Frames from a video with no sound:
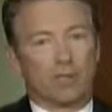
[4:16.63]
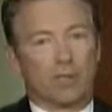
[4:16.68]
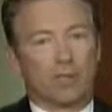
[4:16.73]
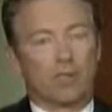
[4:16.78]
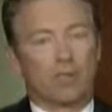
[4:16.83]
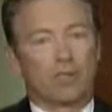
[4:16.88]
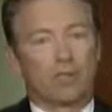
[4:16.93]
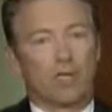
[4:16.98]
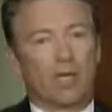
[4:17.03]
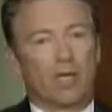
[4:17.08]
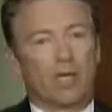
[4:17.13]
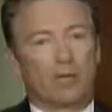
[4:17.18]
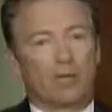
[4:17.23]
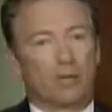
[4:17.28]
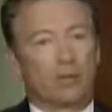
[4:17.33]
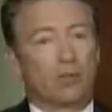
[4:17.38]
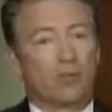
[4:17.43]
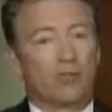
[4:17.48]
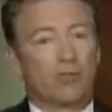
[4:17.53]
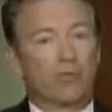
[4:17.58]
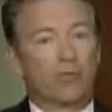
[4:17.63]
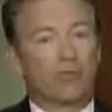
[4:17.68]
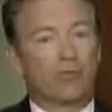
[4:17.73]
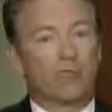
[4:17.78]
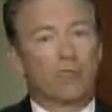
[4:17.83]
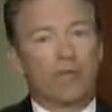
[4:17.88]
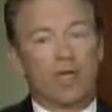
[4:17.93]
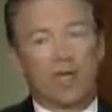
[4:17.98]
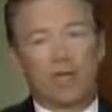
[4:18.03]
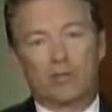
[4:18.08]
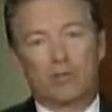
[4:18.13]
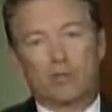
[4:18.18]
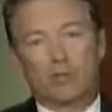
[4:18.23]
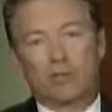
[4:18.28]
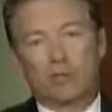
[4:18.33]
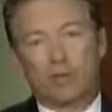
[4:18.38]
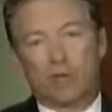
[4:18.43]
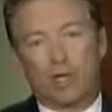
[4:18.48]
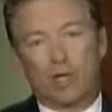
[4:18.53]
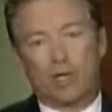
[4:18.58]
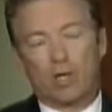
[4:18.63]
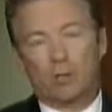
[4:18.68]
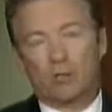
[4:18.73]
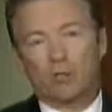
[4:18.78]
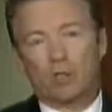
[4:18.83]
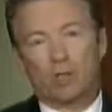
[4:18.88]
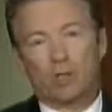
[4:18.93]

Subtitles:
We stand to lose 50,000 jobs